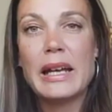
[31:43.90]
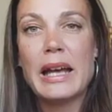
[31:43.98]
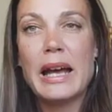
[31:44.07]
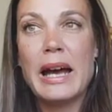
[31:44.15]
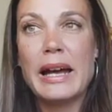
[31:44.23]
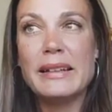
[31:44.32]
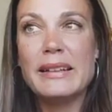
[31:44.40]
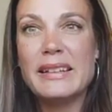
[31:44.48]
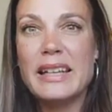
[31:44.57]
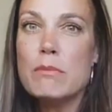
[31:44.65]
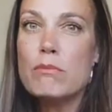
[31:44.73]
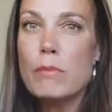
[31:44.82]
I
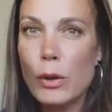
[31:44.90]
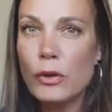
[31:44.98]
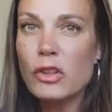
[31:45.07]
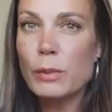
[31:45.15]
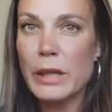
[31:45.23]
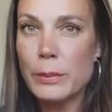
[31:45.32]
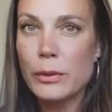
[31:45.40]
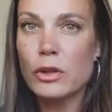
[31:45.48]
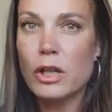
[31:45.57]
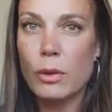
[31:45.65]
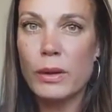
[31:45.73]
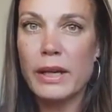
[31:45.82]
see most people
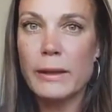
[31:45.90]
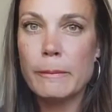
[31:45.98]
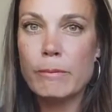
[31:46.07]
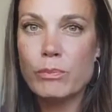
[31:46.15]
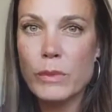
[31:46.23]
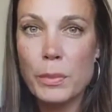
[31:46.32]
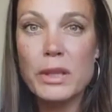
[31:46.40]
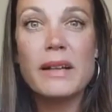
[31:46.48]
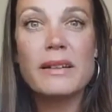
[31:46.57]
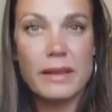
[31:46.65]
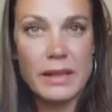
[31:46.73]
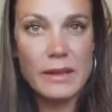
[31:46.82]
going
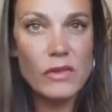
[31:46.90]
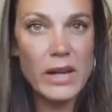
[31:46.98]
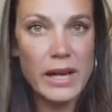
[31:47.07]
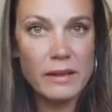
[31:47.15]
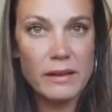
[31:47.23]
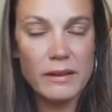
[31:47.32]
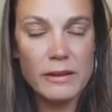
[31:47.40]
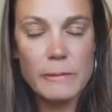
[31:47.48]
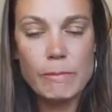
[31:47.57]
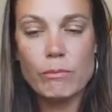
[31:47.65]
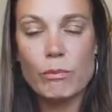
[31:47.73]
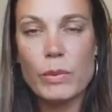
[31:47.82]
Plus and Advanced
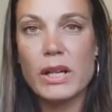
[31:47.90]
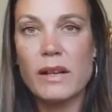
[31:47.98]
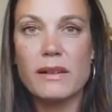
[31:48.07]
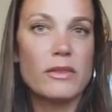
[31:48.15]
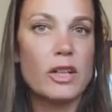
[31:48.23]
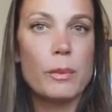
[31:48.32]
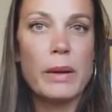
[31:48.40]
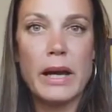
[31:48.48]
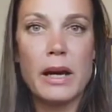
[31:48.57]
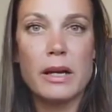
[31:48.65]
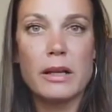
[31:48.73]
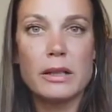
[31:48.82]
because of
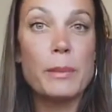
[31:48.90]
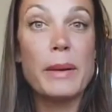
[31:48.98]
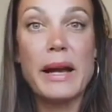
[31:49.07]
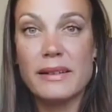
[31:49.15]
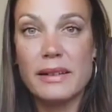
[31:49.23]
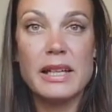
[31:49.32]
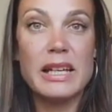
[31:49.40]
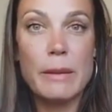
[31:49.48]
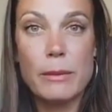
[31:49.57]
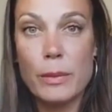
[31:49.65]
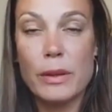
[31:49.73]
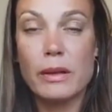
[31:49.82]
capacity,
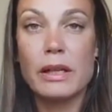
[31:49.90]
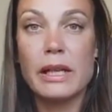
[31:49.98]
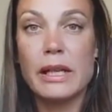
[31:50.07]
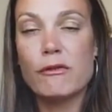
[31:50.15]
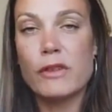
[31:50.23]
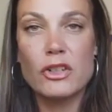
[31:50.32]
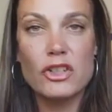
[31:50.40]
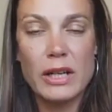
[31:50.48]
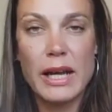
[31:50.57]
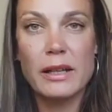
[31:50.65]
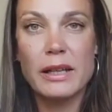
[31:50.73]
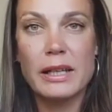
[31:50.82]
capability,
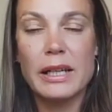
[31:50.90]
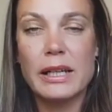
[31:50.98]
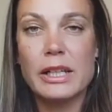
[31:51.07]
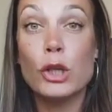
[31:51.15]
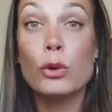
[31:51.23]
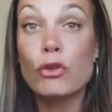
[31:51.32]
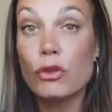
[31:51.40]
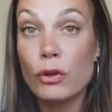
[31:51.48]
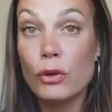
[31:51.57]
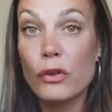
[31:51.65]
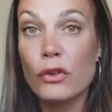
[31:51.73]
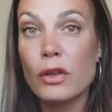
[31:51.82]
functionality,
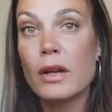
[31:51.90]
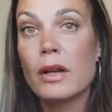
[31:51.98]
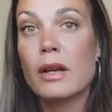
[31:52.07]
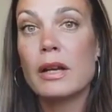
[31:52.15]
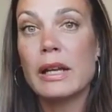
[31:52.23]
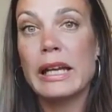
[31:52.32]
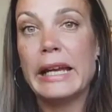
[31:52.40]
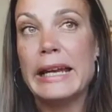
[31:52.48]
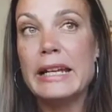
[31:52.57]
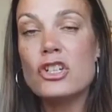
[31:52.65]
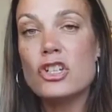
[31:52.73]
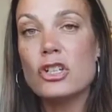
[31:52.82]
users.
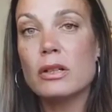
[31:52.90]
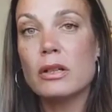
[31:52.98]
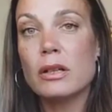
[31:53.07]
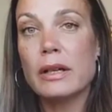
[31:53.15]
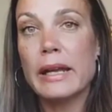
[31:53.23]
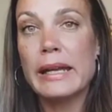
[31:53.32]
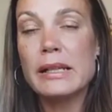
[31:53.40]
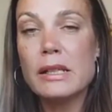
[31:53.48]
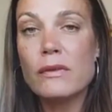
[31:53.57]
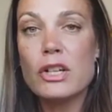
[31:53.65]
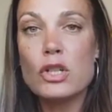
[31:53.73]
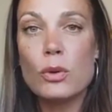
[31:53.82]
Each
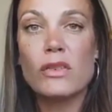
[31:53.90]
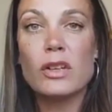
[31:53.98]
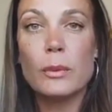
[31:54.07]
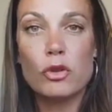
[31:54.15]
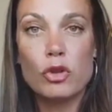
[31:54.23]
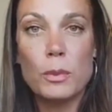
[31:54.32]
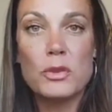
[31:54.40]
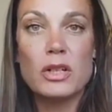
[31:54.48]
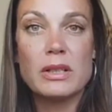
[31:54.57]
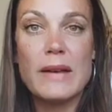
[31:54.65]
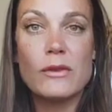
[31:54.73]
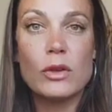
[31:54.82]
individual
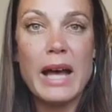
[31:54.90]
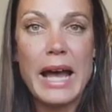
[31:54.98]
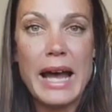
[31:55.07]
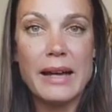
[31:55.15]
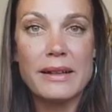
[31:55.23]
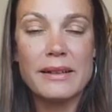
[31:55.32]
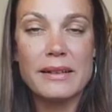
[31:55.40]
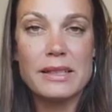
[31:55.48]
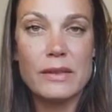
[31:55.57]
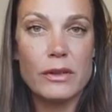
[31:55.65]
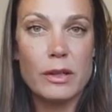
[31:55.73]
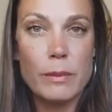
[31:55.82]
subscription level has a
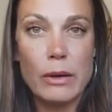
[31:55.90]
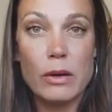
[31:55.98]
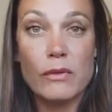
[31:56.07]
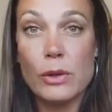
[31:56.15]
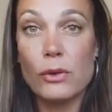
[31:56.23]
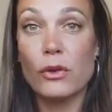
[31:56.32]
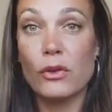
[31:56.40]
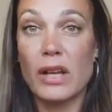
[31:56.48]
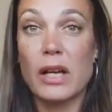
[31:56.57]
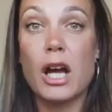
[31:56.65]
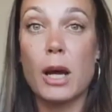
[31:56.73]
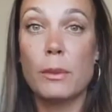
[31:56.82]
different amount of users
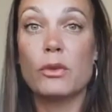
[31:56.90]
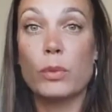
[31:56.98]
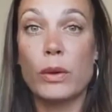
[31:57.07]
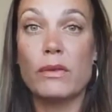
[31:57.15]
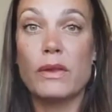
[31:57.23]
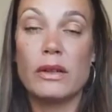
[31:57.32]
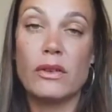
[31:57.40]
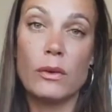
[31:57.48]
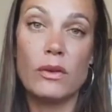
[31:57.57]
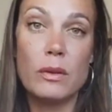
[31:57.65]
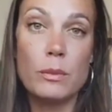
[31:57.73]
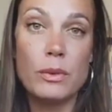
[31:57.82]
that comes with it. So
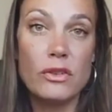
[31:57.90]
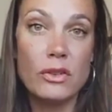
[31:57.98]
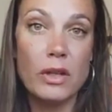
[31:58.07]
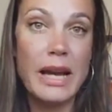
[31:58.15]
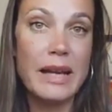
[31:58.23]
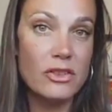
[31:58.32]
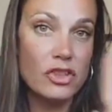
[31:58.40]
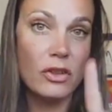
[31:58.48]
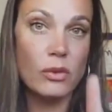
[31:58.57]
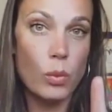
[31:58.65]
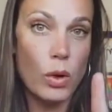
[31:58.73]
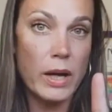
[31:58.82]
Simple Start has
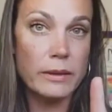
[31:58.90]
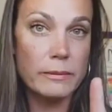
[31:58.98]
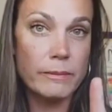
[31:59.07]
just 1,